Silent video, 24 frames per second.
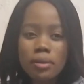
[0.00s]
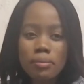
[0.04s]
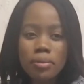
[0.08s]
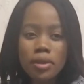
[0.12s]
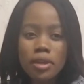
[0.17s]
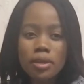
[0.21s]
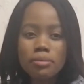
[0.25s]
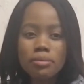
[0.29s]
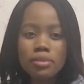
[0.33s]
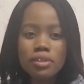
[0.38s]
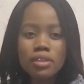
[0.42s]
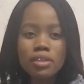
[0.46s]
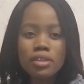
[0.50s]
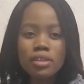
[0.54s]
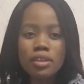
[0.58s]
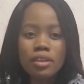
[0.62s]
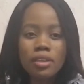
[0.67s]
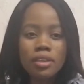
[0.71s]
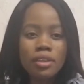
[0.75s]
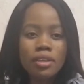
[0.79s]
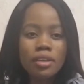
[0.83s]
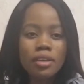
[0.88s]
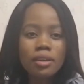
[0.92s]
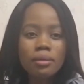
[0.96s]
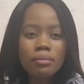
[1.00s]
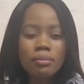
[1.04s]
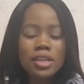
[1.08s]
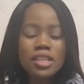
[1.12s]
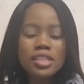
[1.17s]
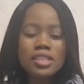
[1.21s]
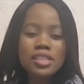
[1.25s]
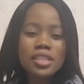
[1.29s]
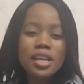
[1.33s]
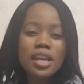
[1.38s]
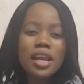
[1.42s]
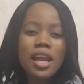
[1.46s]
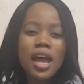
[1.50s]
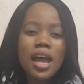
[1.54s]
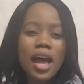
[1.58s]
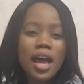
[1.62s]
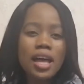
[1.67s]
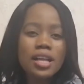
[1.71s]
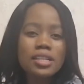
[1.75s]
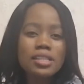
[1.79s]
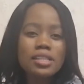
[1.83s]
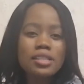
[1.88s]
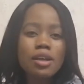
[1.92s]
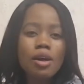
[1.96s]
baby, please tell
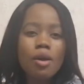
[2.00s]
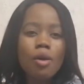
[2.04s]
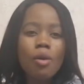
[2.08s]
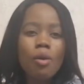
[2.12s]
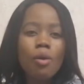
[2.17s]
us,